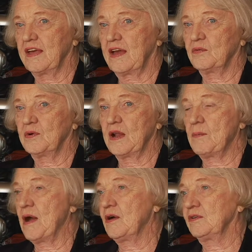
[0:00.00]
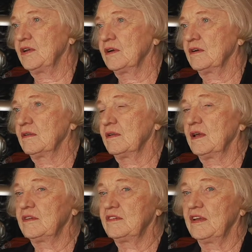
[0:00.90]
that when I'm out here.
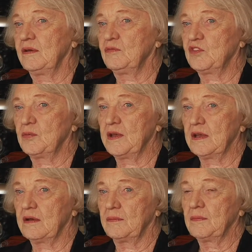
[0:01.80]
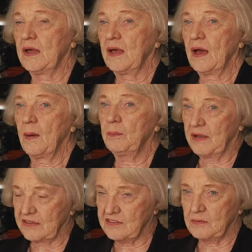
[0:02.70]
It seems to be a
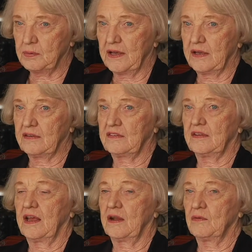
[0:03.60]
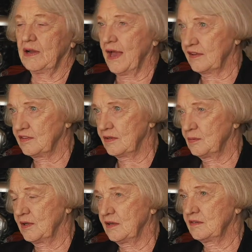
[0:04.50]
pleasant place and a relaxing
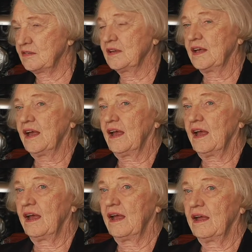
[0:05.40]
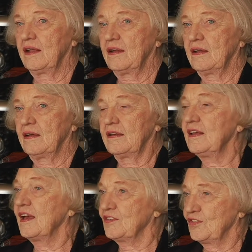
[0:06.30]
place. And
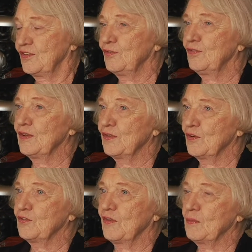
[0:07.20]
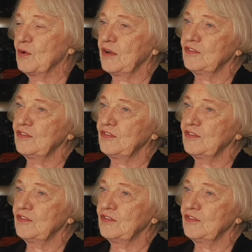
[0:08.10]
yes, you feel those vibrations.